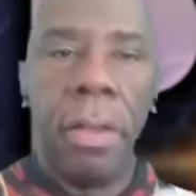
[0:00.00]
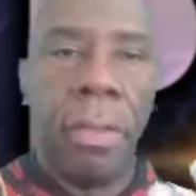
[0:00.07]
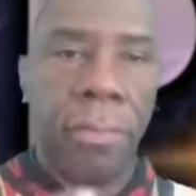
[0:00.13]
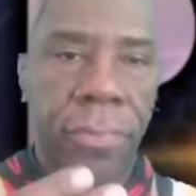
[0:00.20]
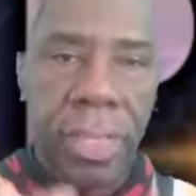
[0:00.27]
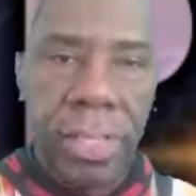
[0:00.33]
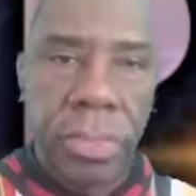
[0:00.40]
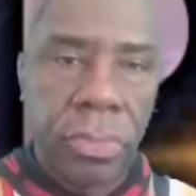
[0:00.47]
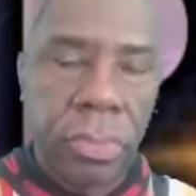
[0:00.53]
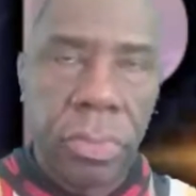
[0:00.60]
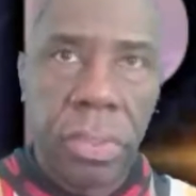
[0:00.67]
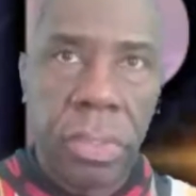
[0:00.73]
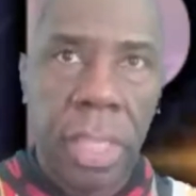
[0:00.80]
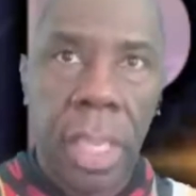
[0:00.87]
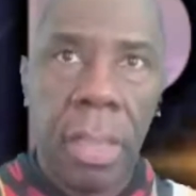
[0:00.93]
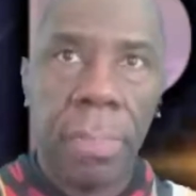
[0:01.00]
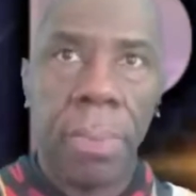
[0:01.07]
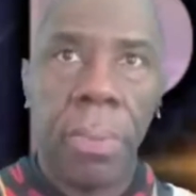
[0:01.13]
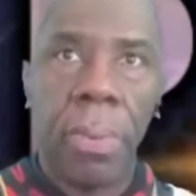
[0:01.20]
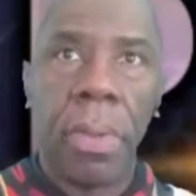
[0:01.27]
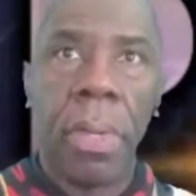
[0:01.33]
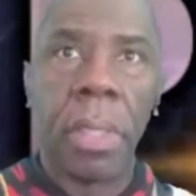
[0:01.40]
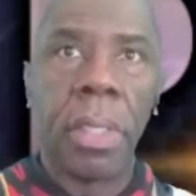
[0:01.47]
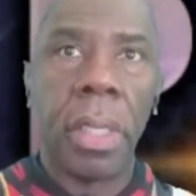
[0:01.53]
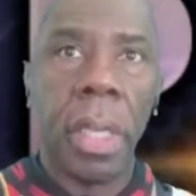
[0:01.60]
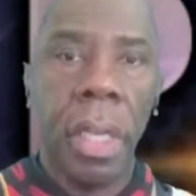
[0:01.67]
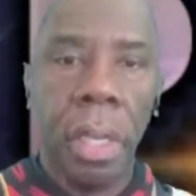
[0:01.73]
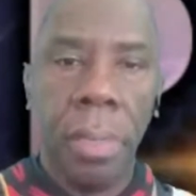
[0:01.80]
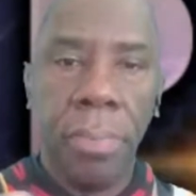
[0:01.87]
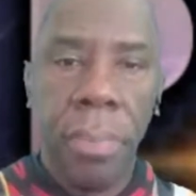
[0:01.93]
a visual standpoint,
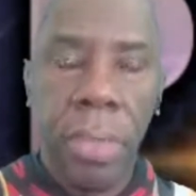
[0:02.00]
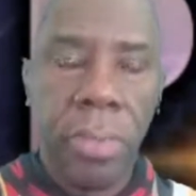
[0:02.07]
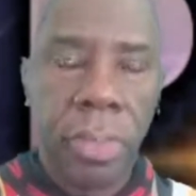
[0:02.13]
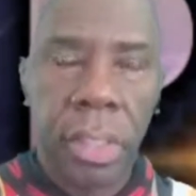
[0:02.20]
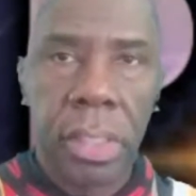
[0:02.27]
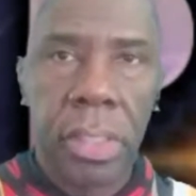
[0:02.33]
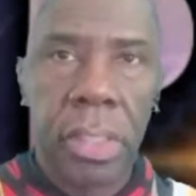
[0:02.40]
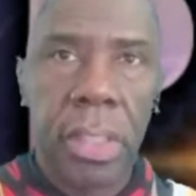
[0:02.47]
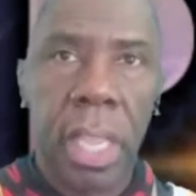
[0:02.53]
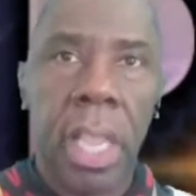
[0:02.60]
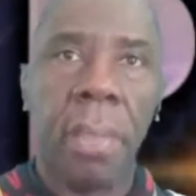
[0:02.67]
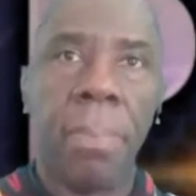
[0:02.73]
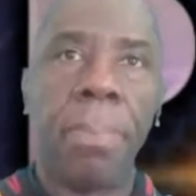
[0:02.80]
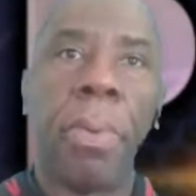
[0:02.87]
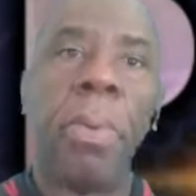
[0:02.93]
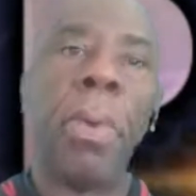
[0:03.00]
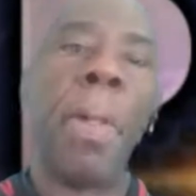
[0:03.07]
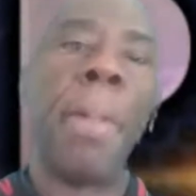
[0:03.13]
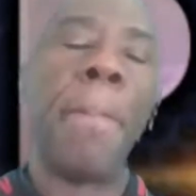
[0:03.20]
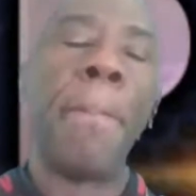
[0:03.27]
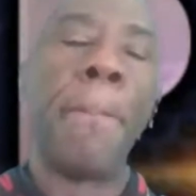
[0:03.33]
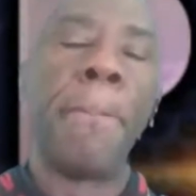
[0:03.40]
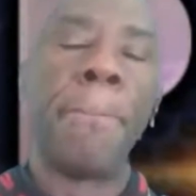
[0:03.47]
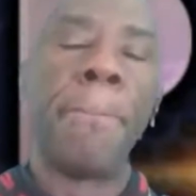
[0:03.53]
a music standpoint.